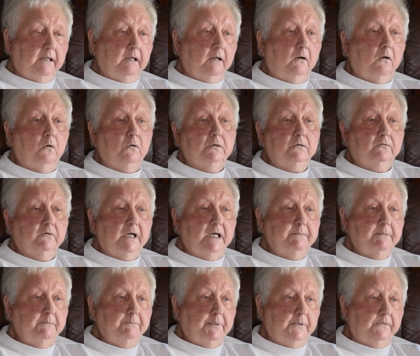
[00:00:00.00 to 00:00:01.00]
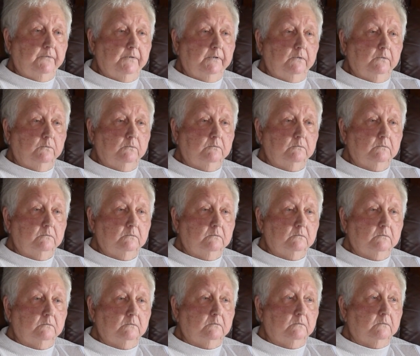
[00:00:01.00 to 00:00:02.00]
all the crab imperial,
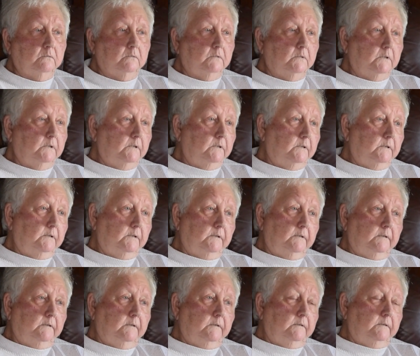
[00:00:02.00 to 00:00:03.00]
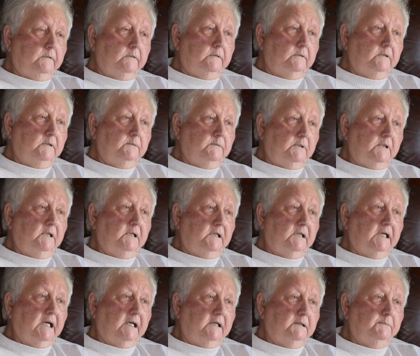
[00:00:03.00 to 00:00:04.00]
and it
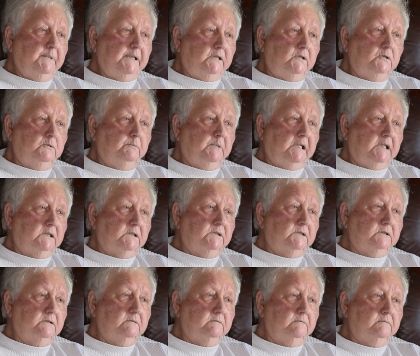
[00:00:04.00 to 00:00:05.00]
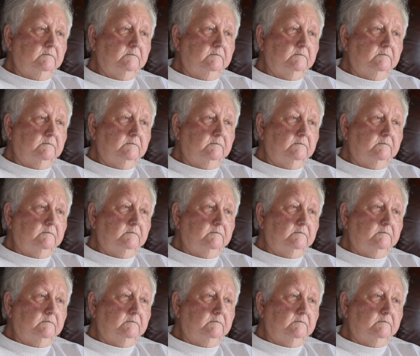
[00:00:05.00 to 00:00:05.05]
got to be too much.